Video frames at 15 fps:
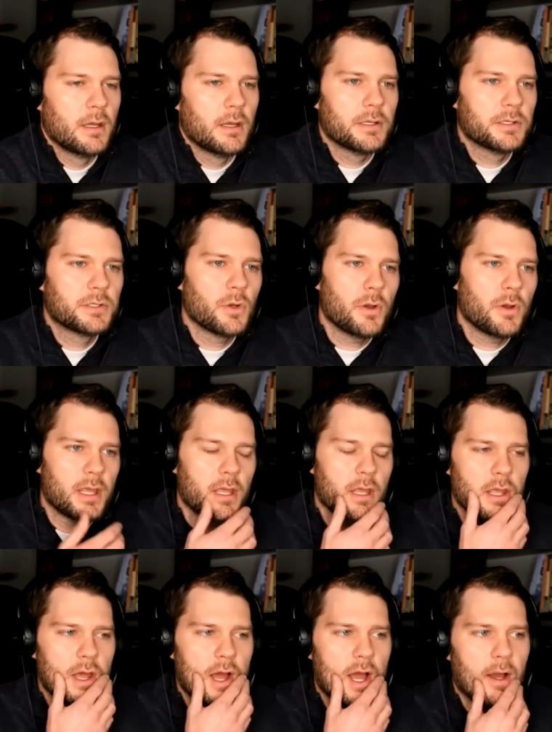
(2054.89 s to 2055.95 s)
So
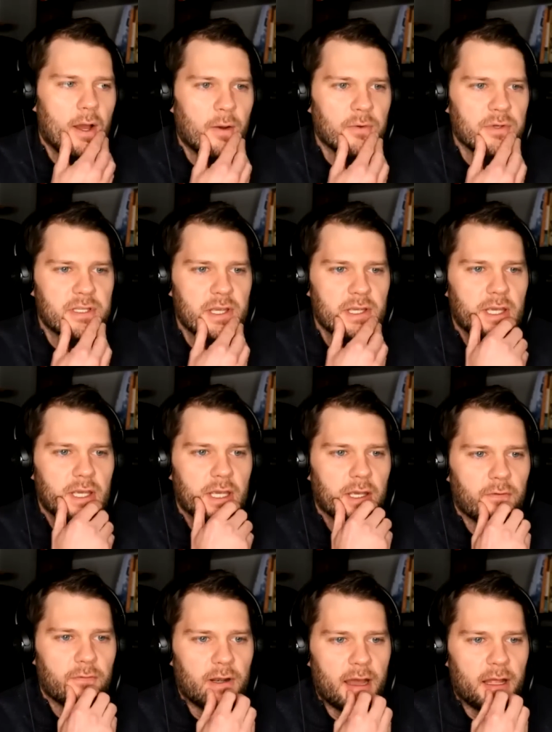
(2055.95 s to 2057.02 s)
I was thinking
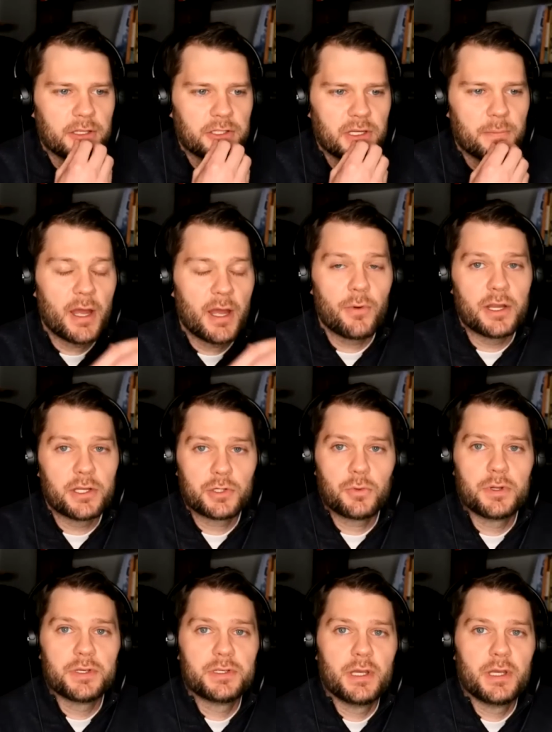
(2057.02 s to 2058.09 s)
of an analogy. And by the way, I just
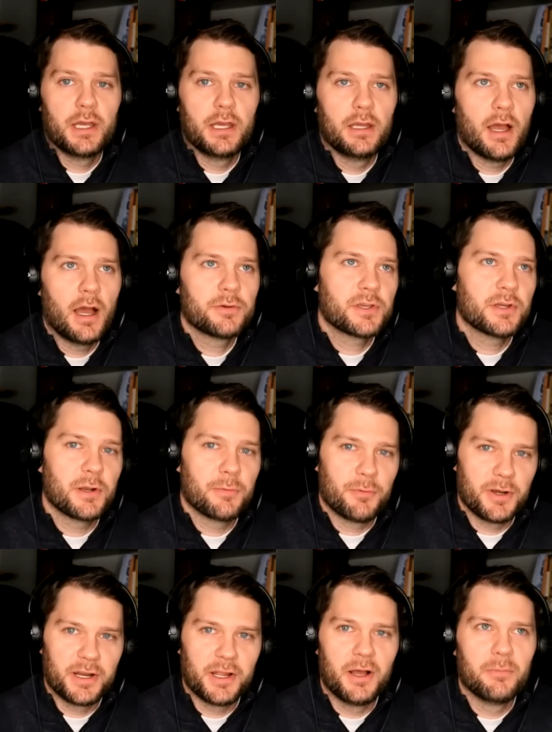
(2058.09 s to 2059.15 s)
want to say I was going to
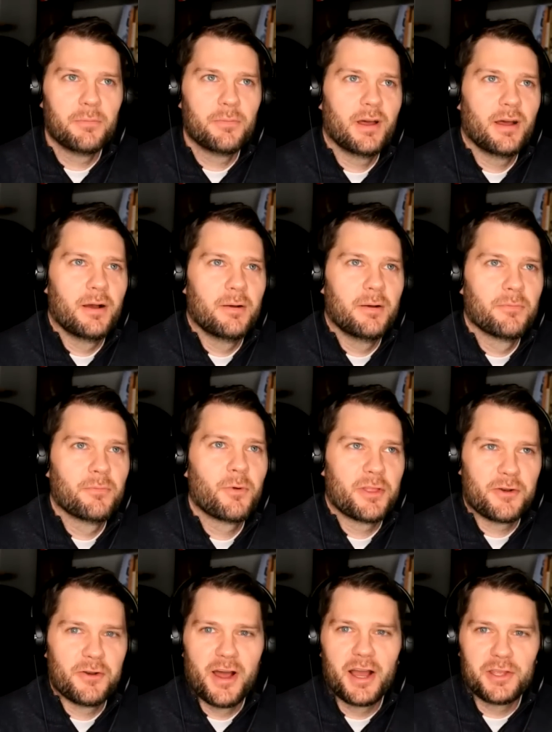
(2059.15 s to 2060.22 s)
bring up um,
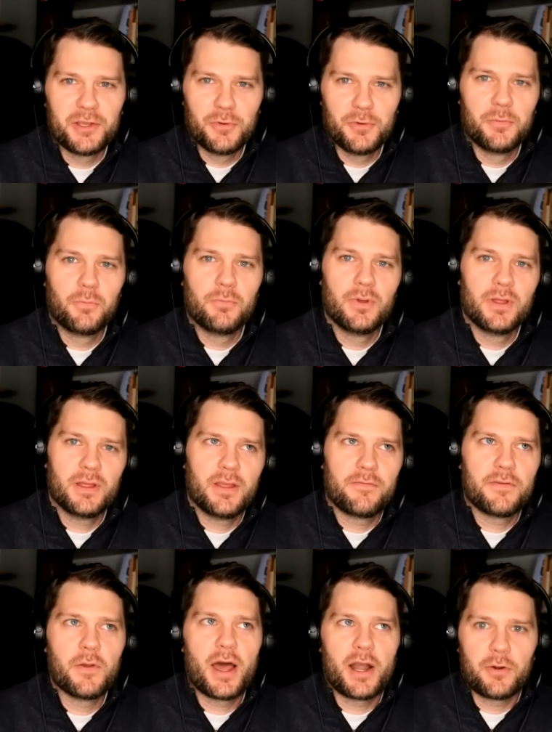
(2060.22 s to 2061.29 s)
whether or not you would,
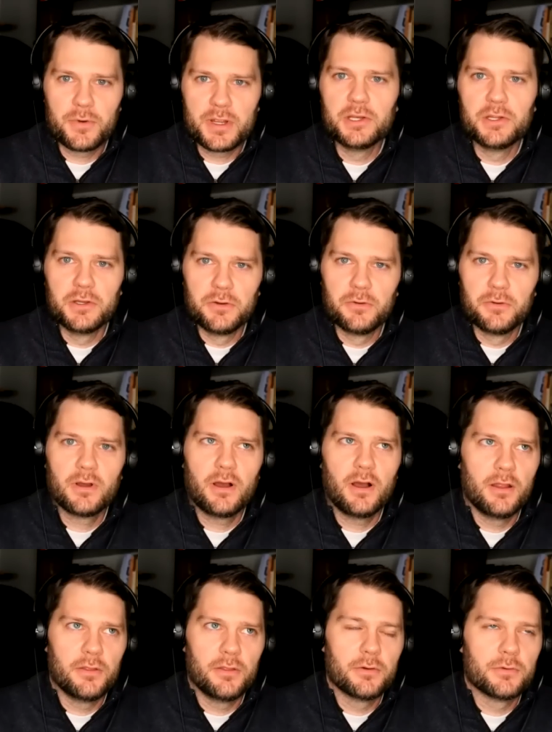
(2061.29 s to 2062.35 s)
if you had a redo
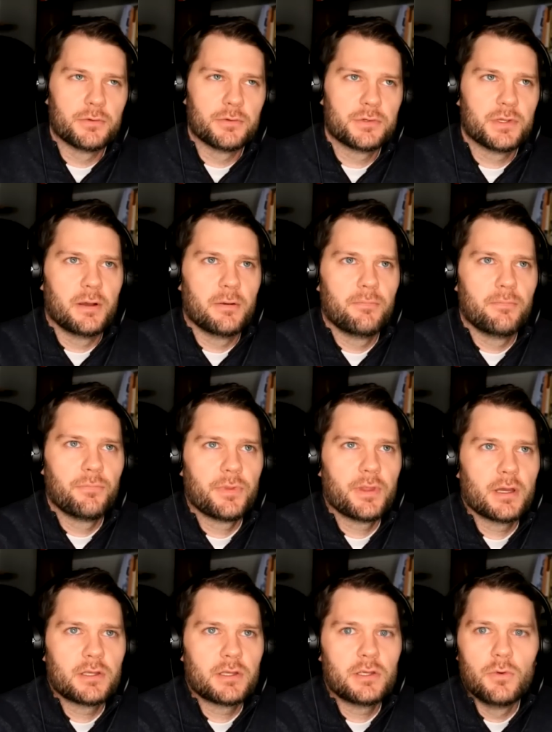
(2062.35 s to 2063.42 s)
on those um,
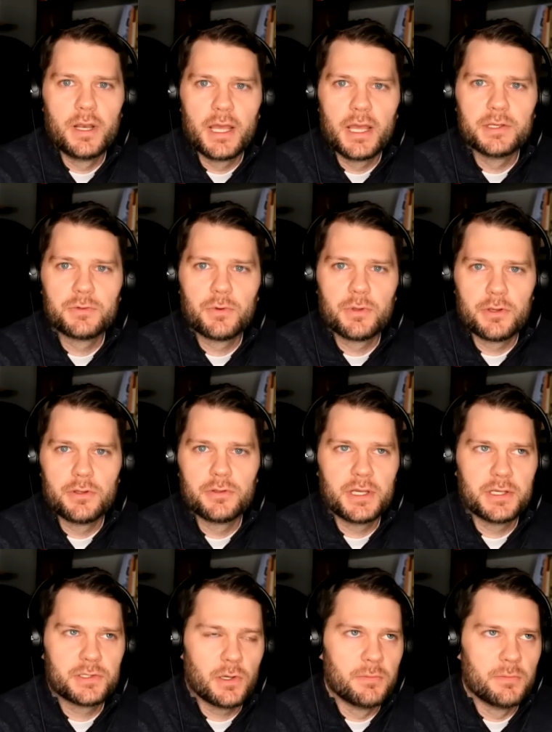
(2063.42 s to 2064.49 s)
uh, Q and A's, whether you'd
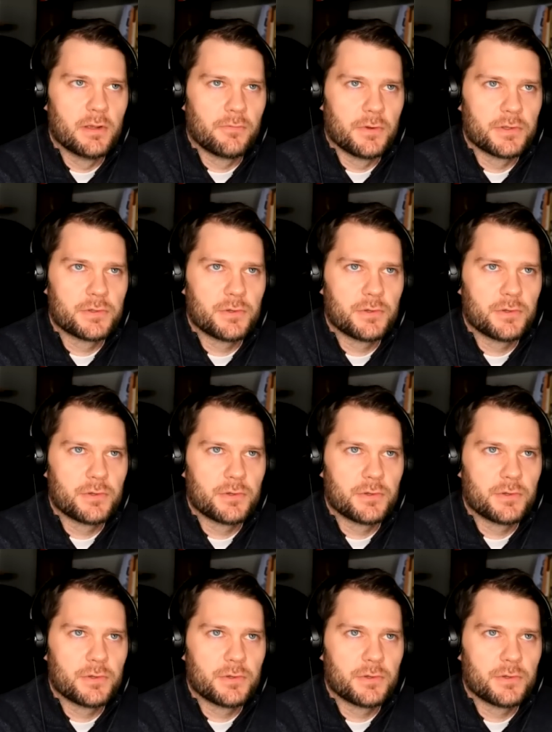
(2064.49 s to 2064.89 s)
say something different.